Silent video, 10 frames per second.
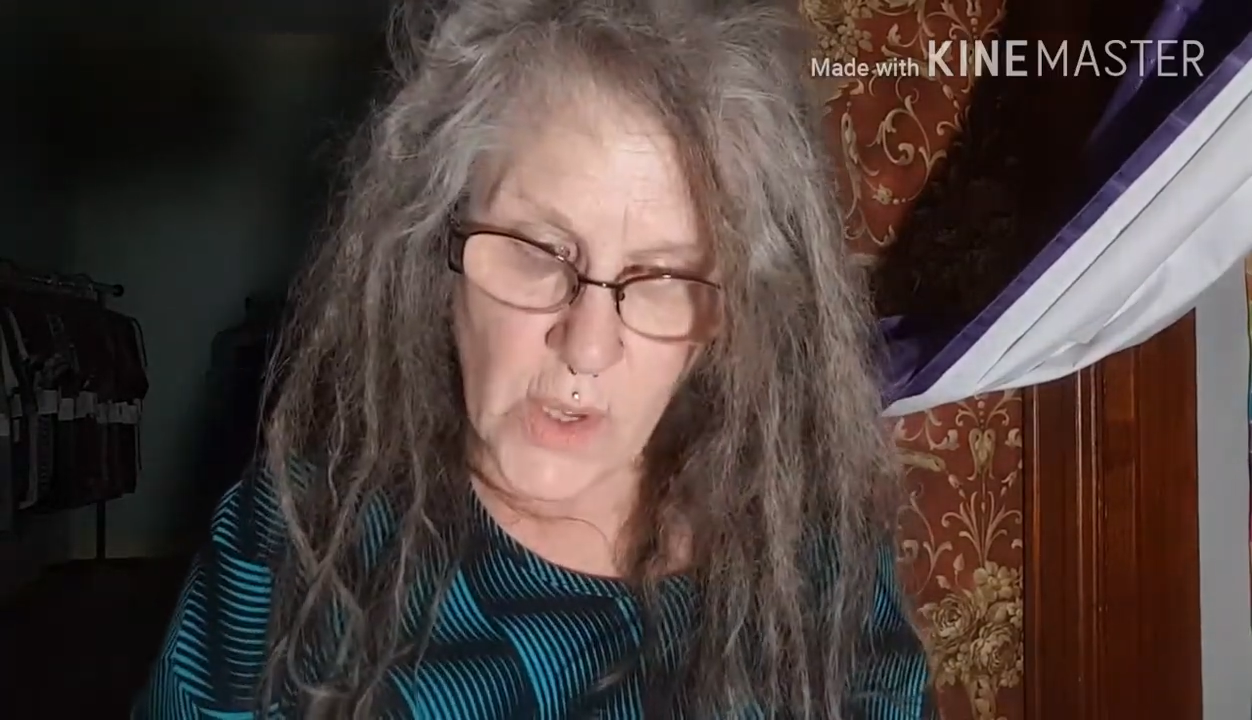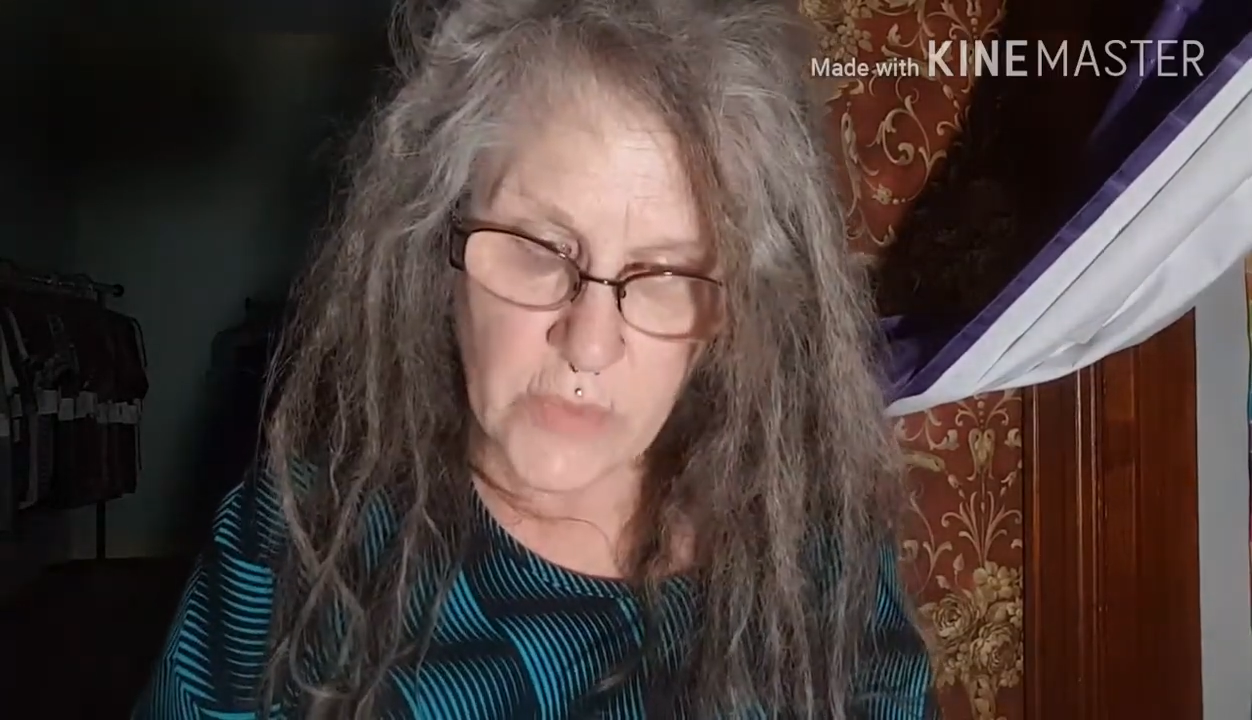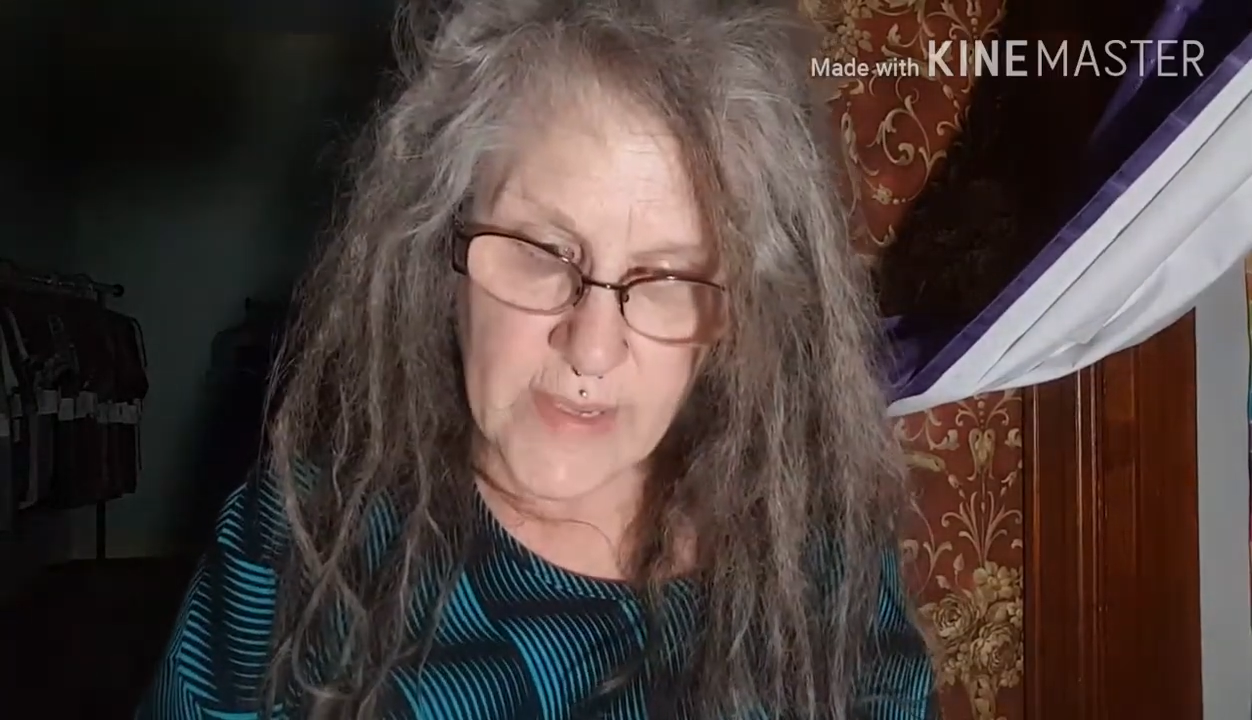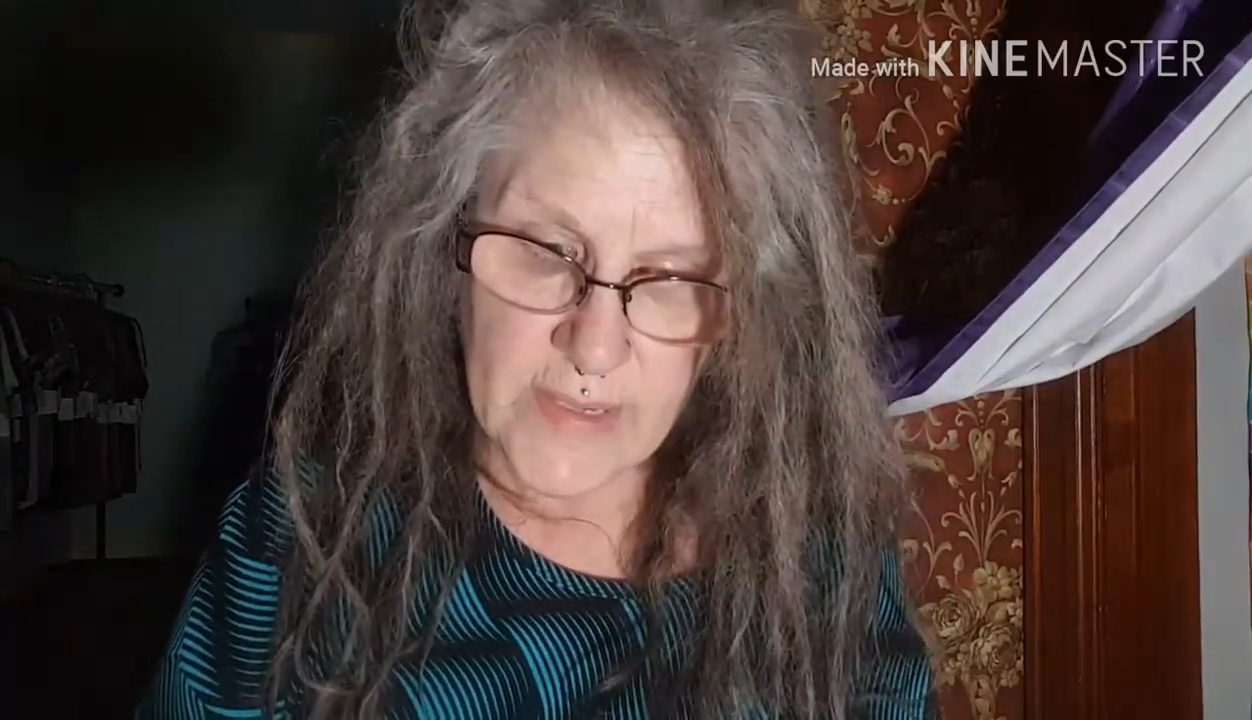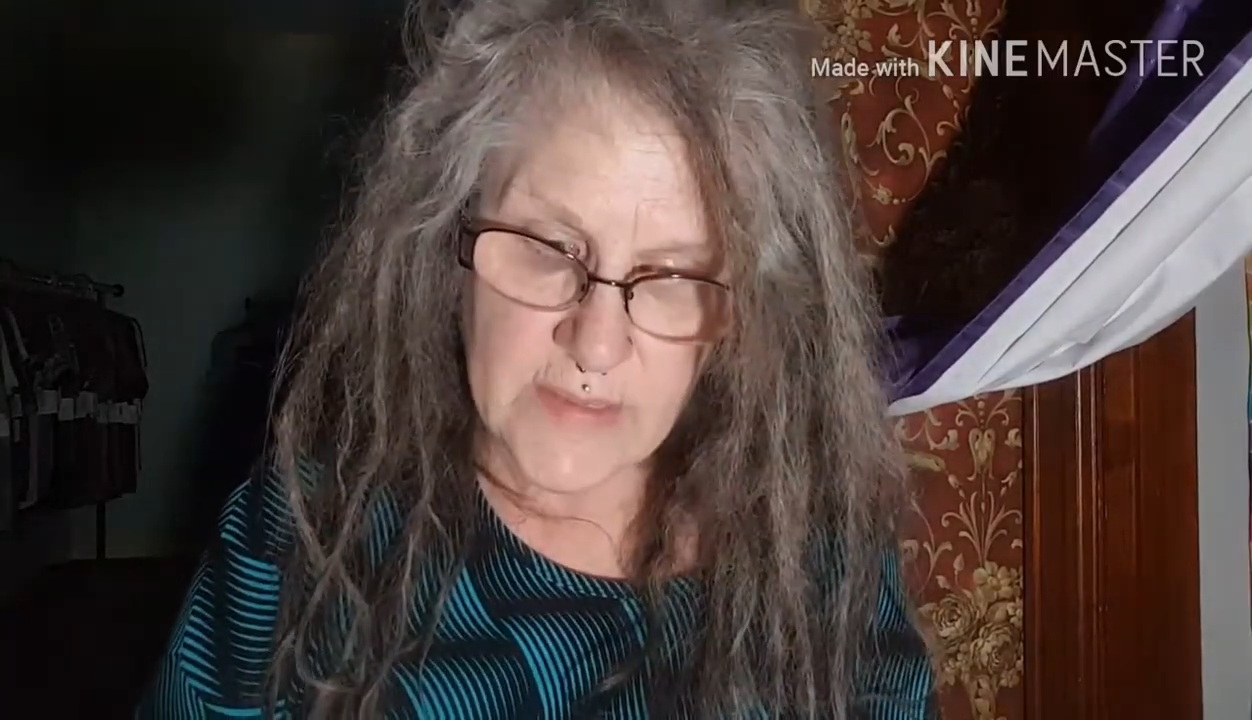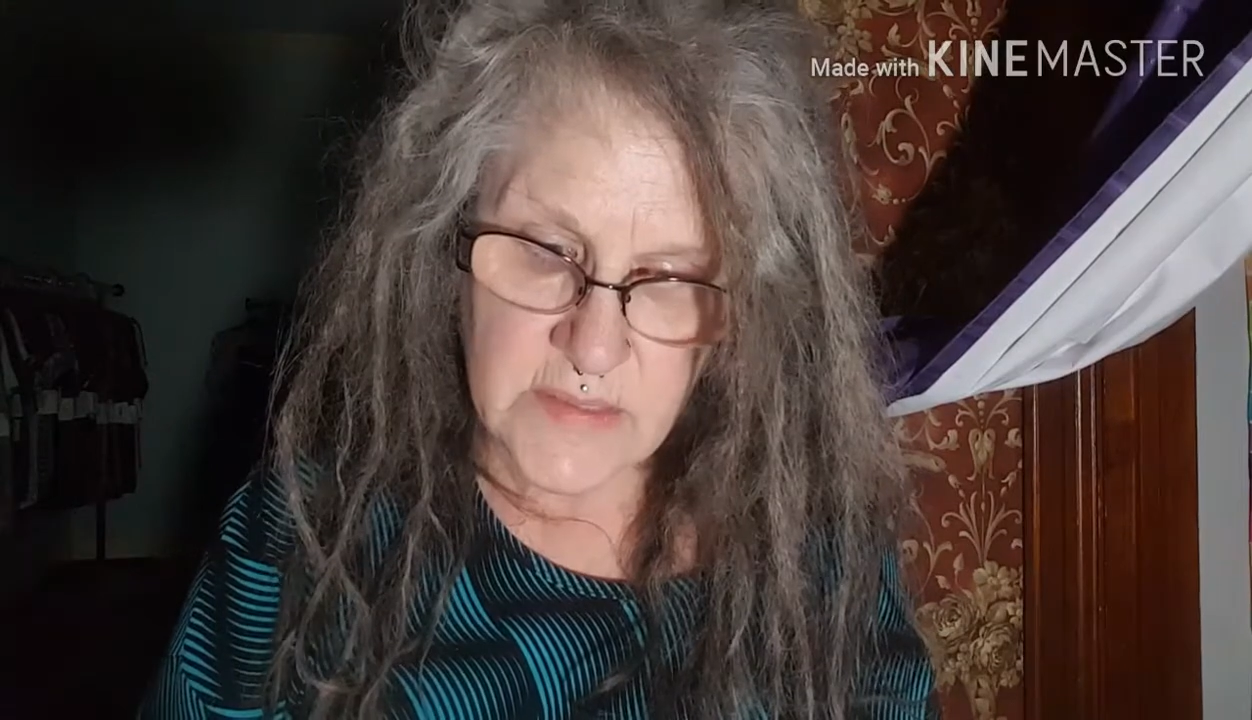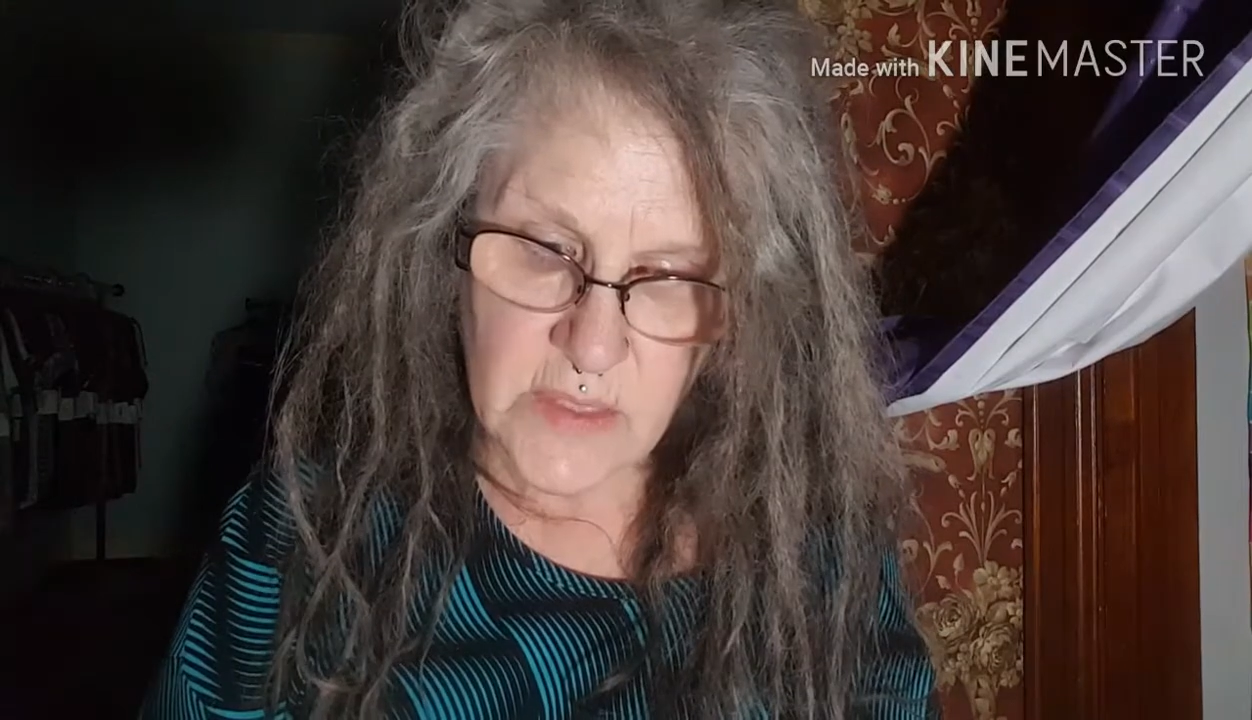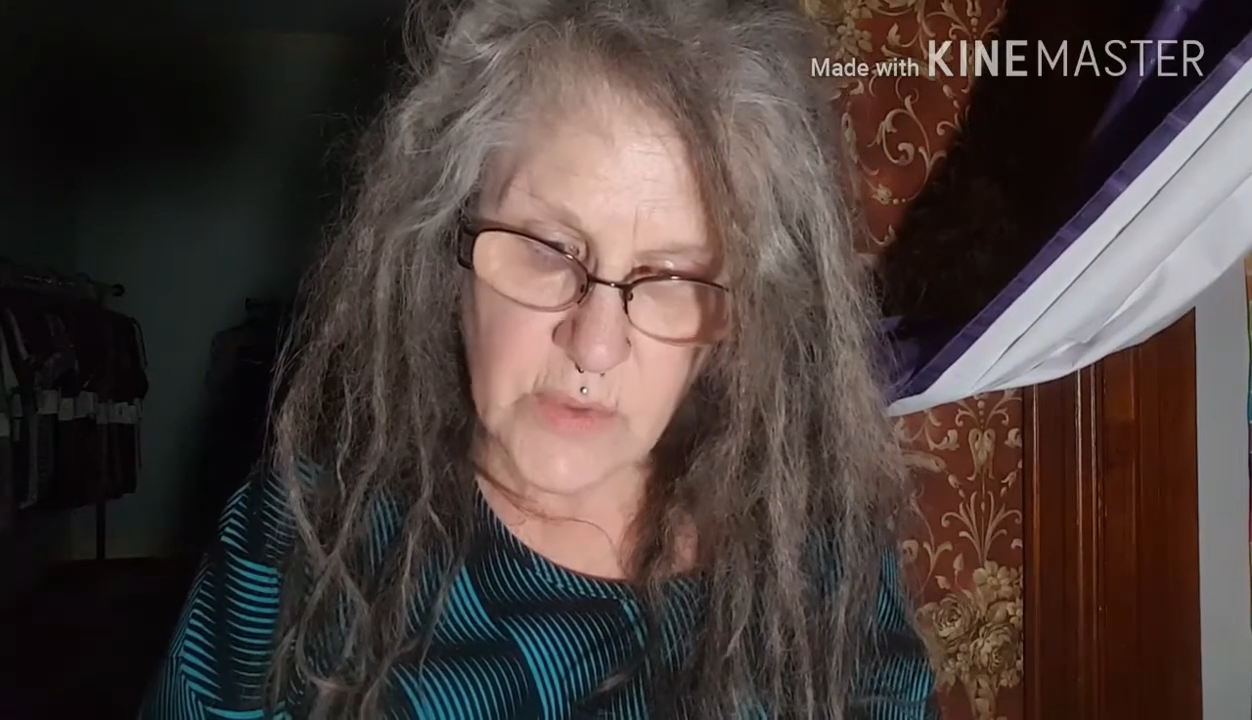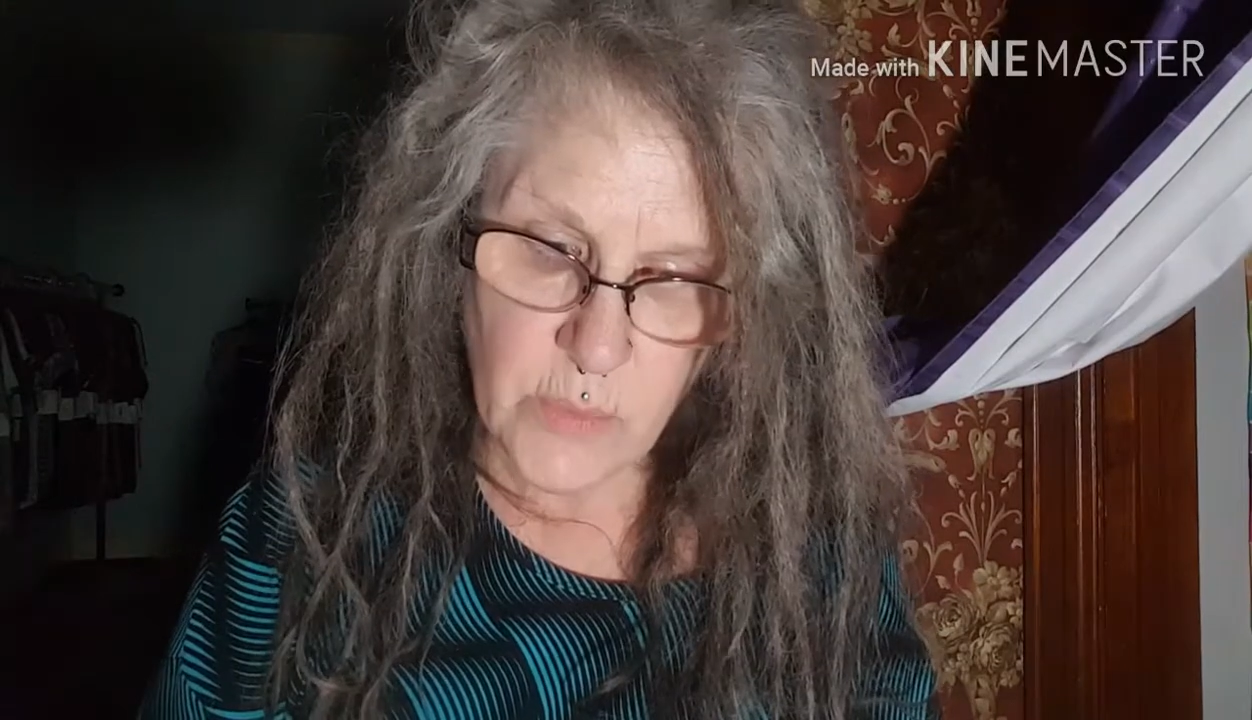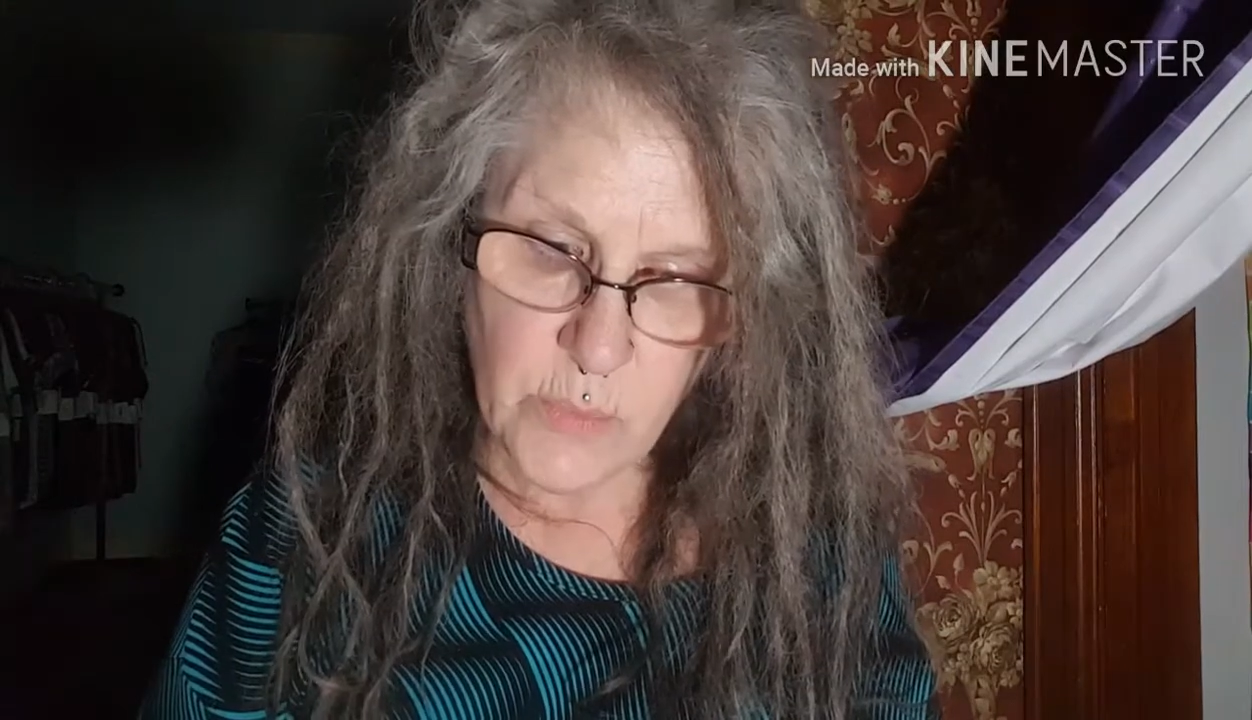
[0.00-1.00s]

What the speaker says: Okay, so